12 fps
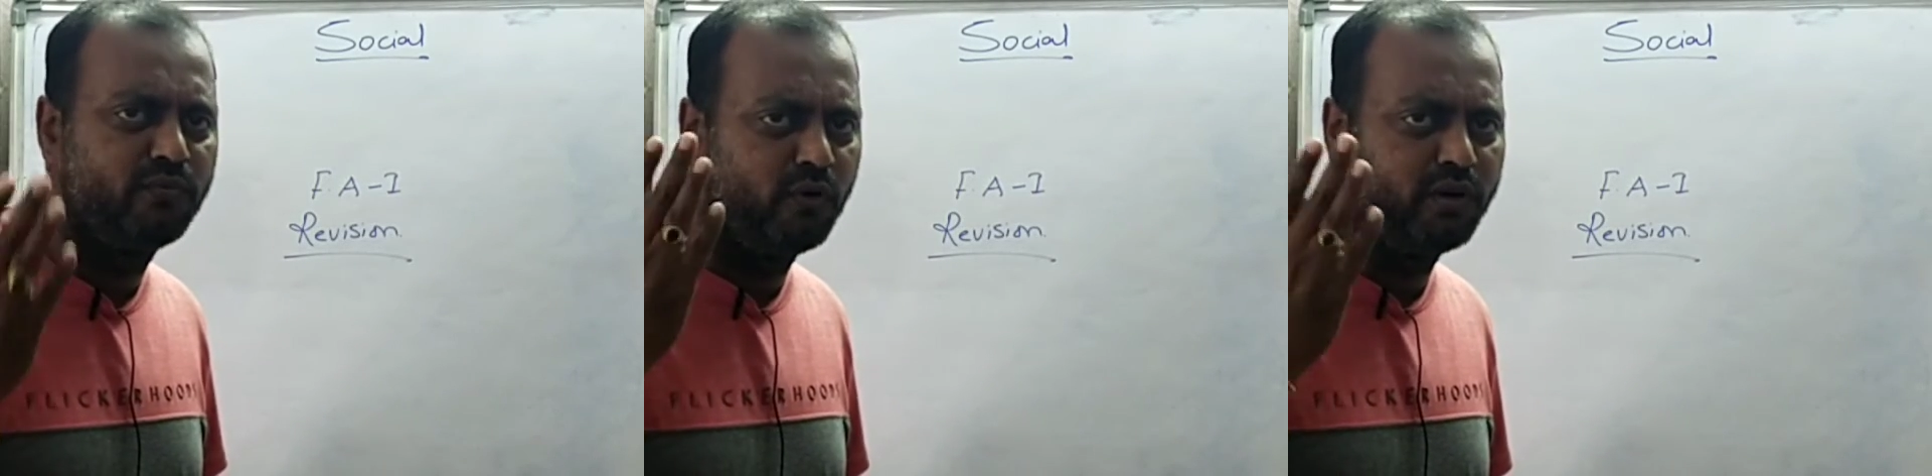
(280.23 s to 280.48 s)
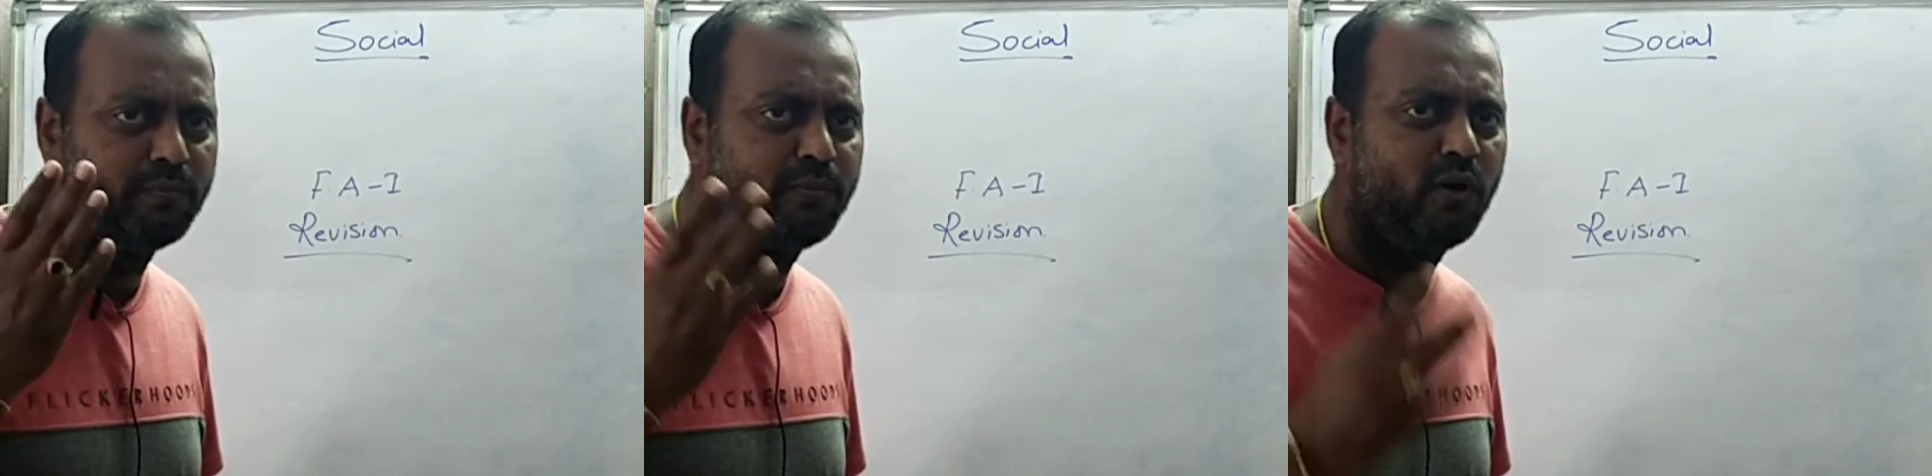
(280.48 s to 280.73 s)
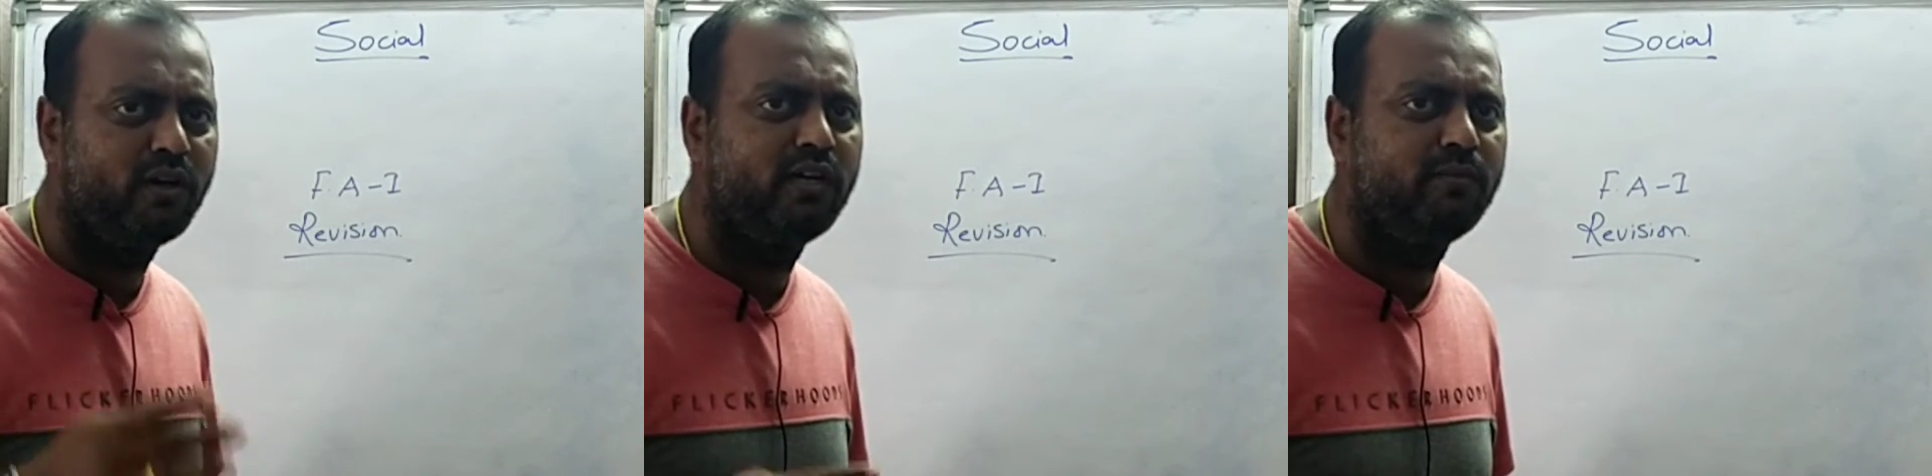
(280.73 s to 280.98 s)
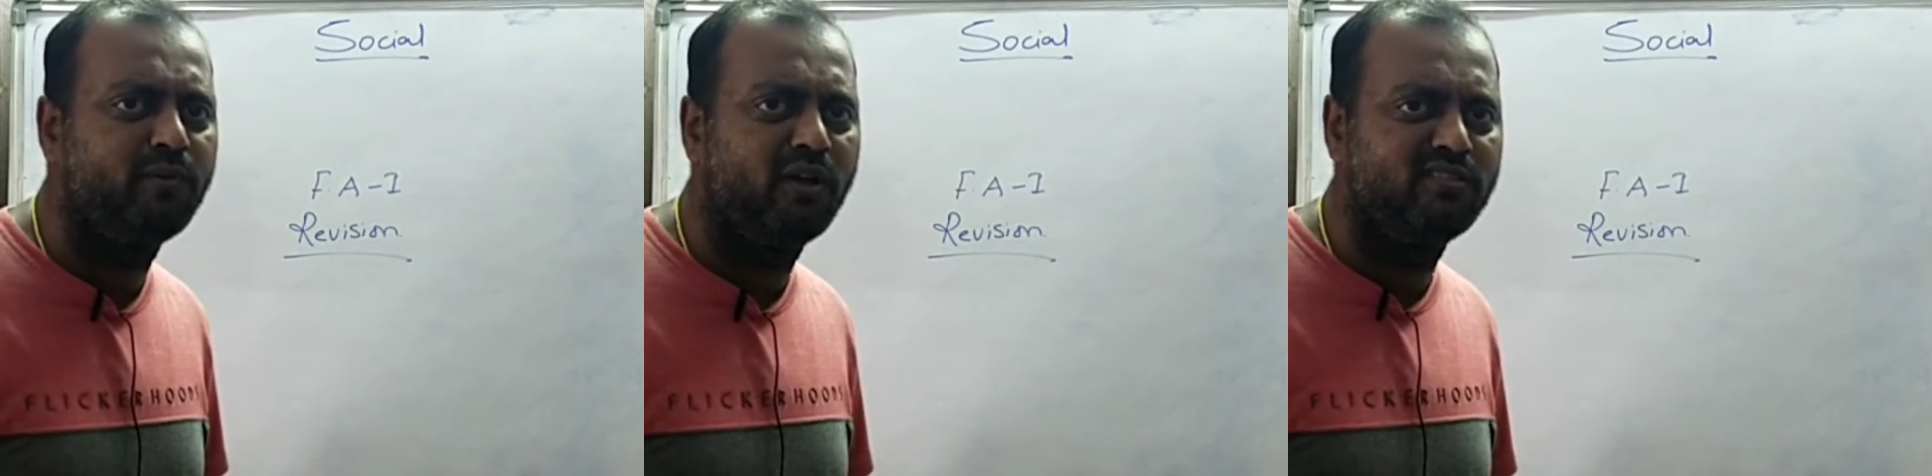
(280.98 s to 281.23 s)
four
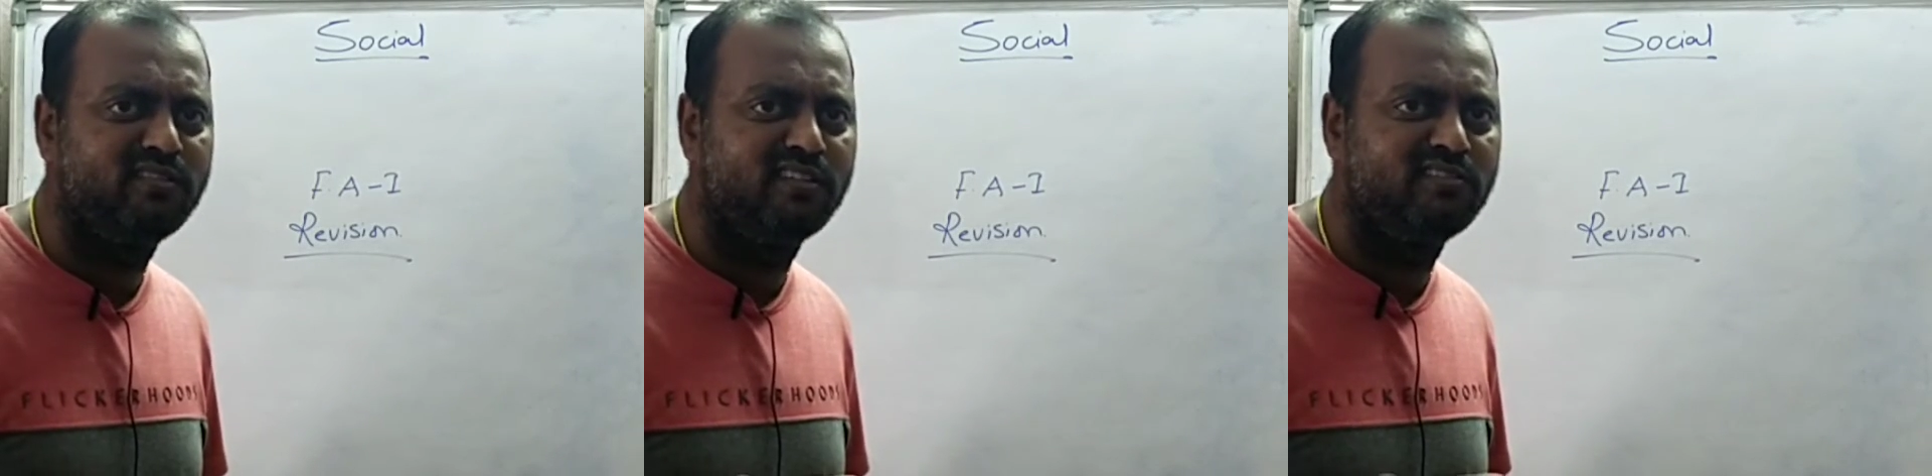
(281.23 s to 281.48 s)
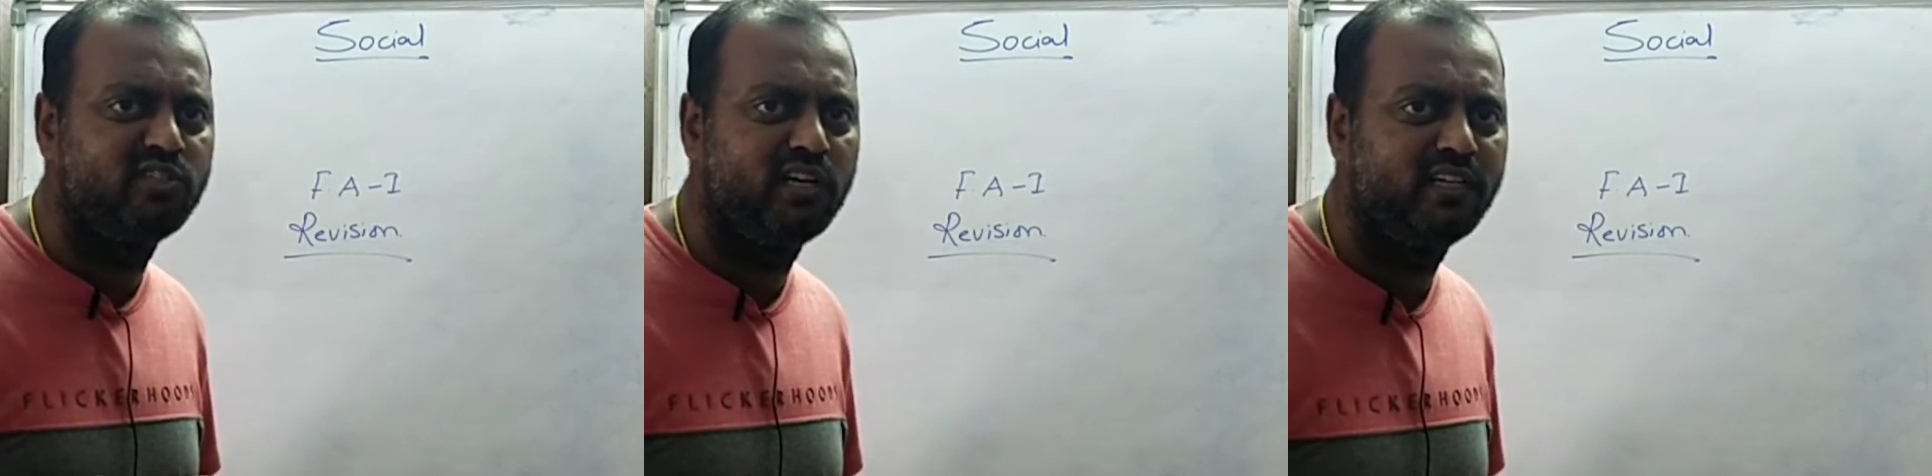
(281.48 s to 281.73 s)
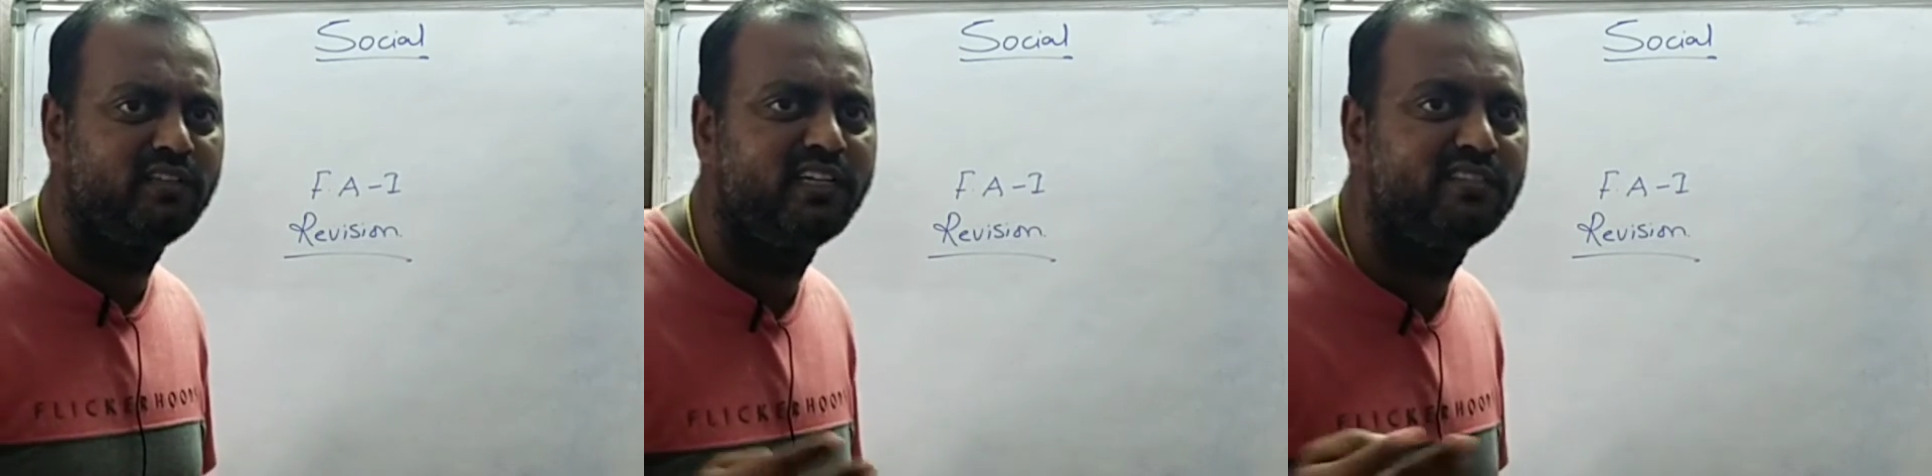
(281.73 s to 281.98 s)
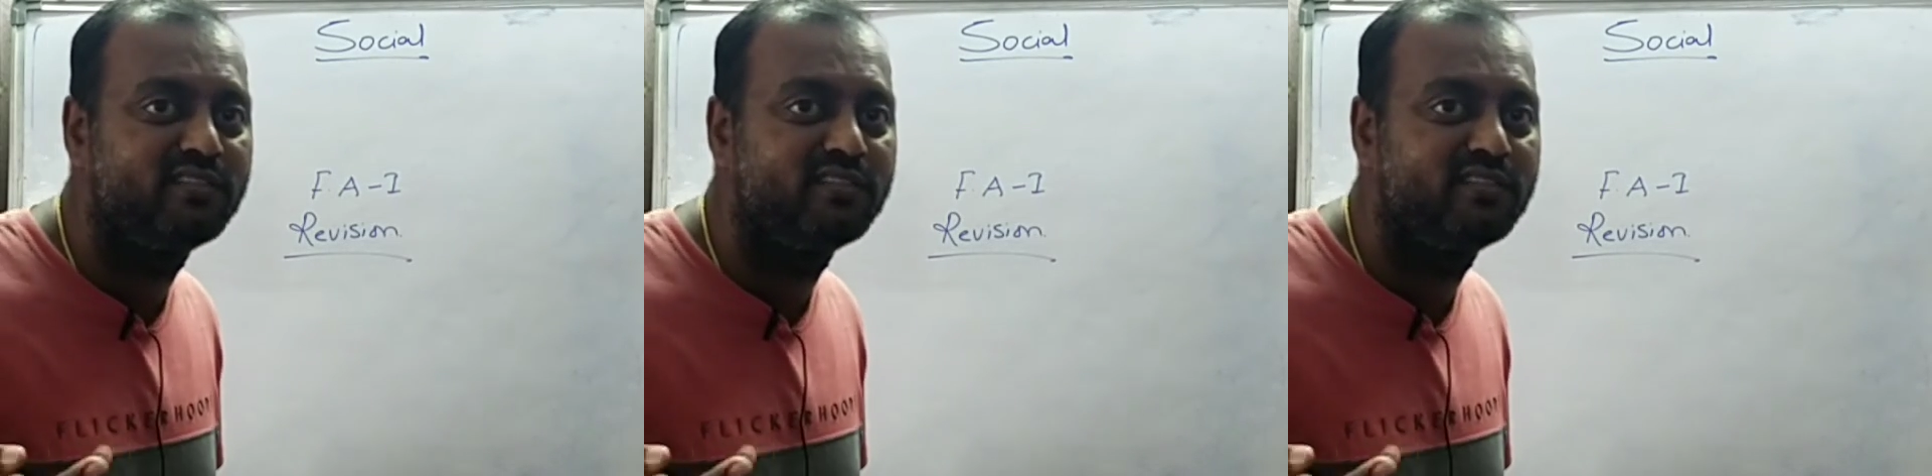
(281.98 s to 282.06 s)
important processes children that